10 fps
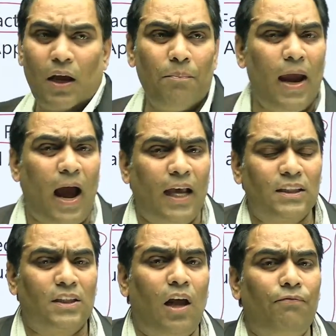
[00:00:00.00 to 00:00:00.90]
may ask
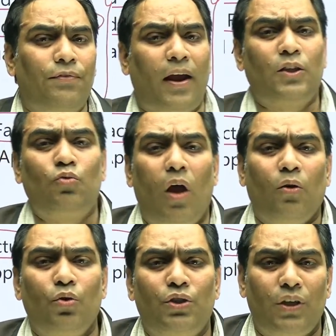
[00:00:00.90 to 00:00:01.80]
the factual
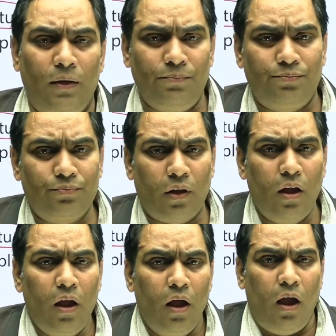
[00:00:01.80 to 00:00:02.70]
question.
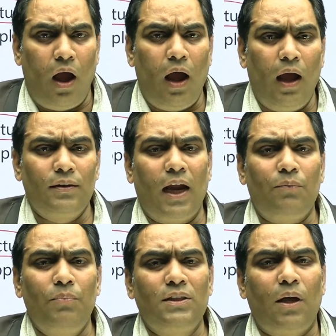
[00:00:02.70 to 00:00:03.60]
That
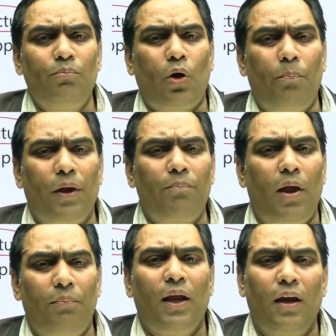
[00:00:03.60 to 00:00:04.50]
means some topic may
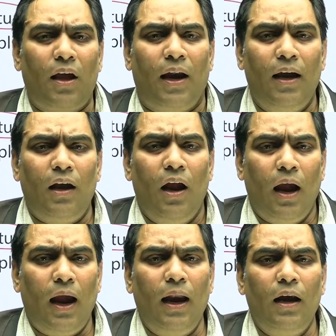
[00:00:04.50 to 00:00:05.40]
be in current,
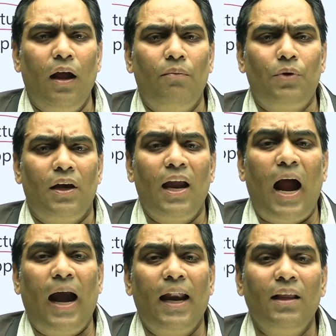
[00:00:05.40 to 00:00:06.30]
and
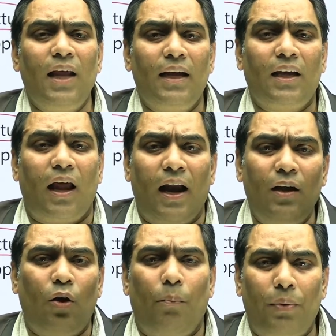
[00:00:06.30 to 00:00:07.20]
regarding that current
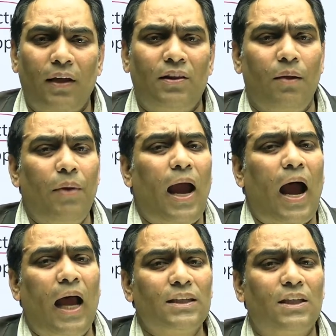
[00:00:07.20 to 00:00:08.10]
topic, they may
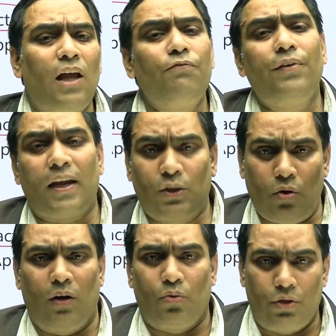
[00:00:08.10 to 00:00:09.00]
ask the
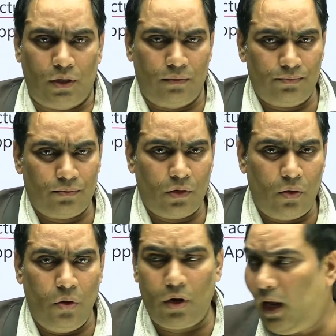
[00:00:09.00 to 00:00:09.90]
factual question.
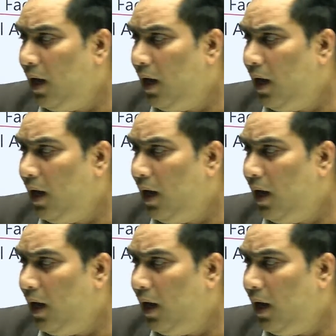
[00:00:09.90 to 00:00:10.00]
Okay,